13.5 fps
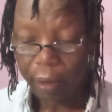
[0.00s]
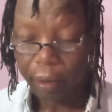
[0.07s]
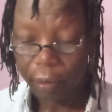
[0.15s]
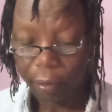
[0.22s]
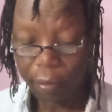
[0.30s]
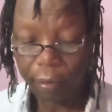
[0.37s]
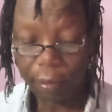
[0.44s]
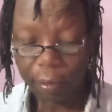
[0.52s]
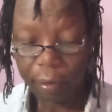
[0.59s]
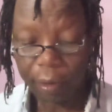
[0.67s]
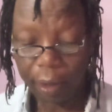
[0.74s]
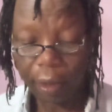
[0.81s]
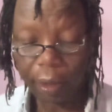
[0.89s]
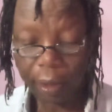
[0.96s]
Or
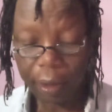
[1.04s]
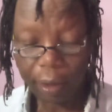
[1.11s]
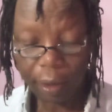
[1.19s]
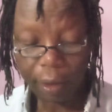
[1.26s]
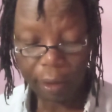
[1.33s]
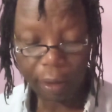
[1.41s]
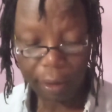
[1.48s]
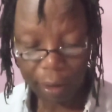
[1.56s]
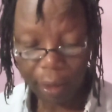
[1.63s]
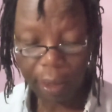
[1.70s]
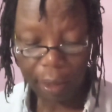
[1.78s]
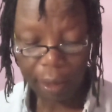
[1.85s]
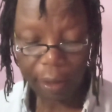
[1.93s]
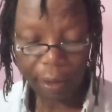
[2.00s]
rather, yeah,
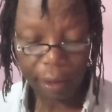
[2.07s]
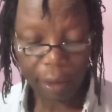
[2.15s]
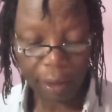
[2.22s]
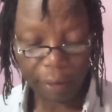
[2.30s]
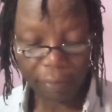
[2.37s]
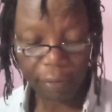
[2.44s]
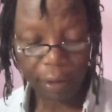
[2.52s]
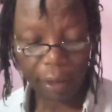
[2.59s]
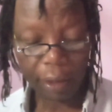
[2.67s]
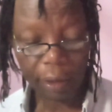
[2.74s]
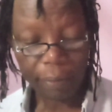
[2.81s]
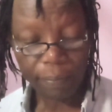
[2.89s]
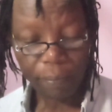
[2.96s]
I can take it further.